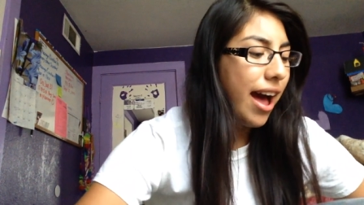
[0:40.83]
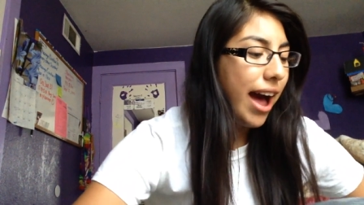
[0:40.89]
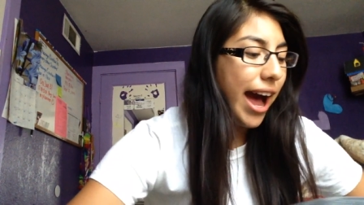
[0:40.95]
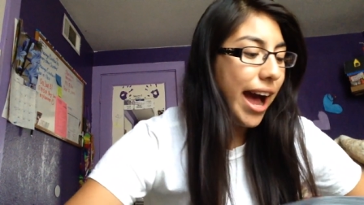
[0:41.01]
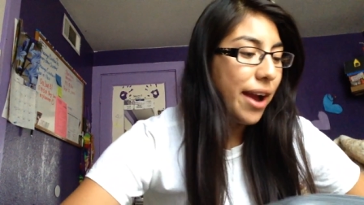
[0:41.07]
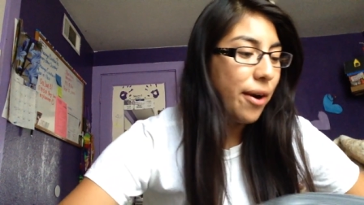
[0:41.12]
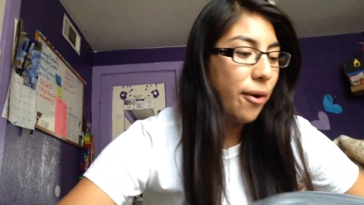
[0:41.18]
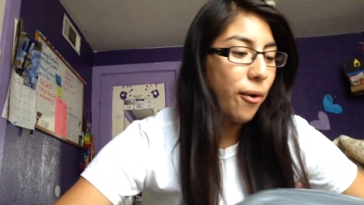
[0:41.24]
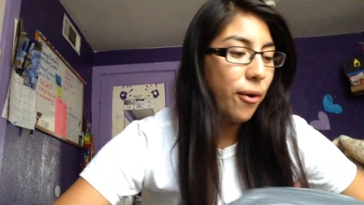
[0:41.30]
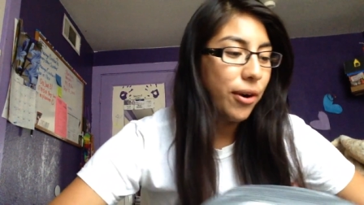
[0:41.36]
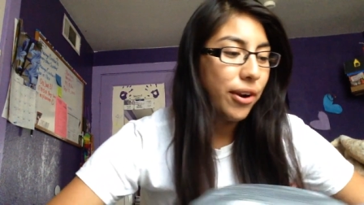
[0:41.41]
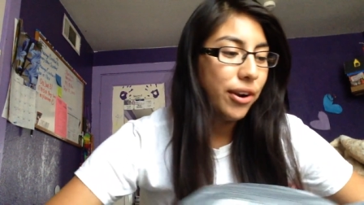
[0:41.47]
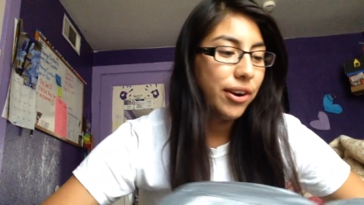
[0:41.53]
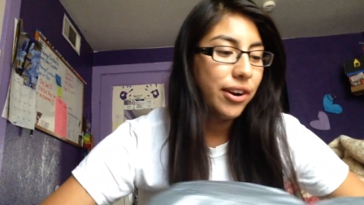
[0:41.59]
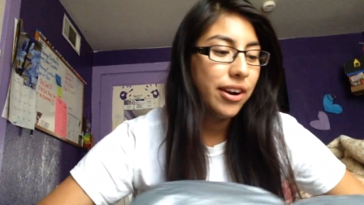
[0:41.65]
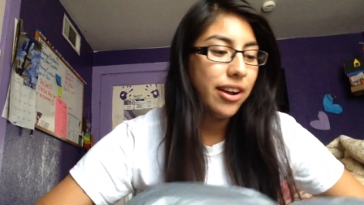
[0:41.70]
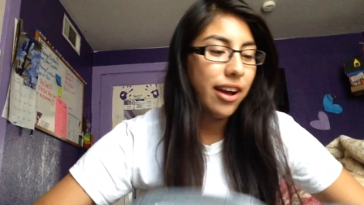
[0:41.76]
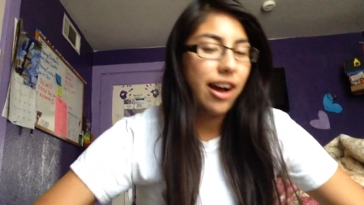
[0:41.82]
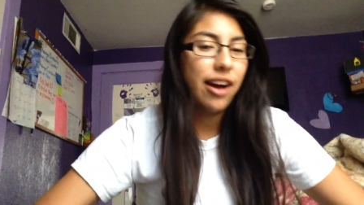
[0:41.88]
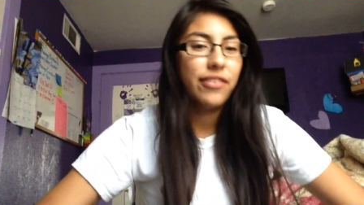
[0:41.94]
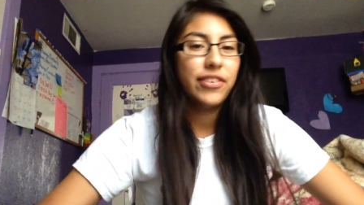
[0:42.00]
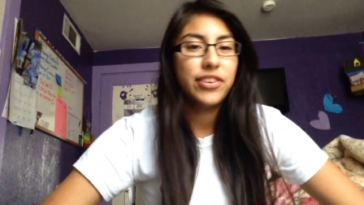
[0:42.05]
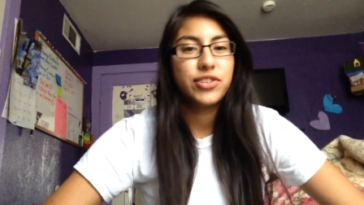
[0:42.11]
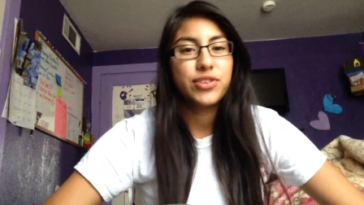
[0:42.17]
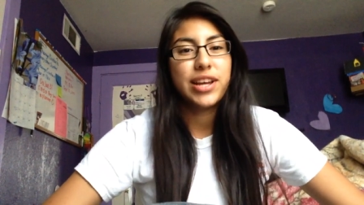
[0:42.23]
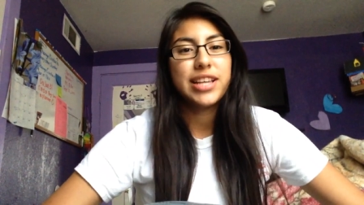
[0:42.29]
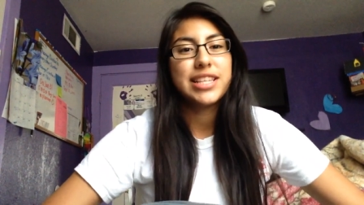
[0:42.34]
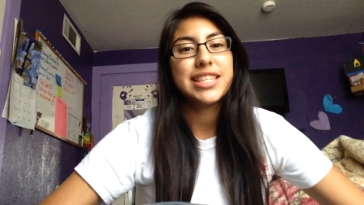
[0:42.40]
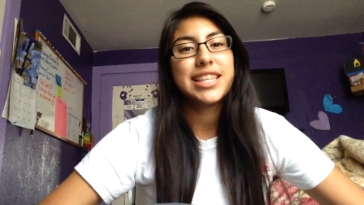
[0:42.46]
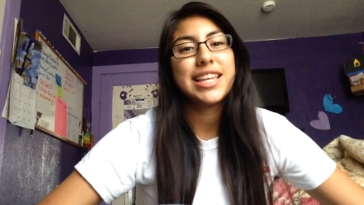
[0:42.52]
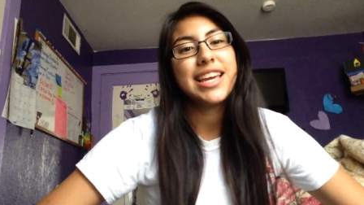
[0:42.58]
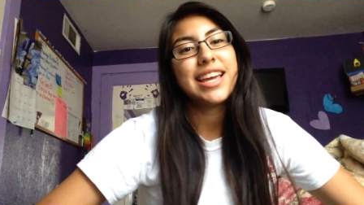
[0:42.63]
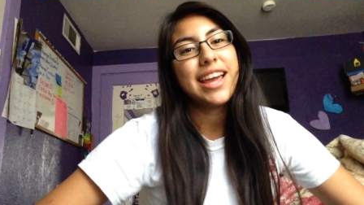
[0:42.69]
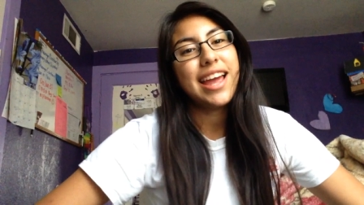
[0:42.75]
I ordered off a of
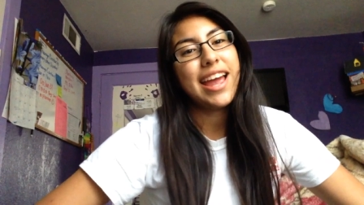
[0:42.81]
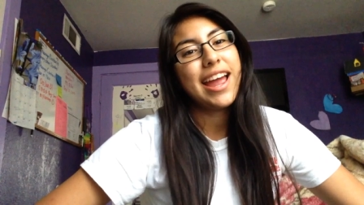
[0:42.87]
link,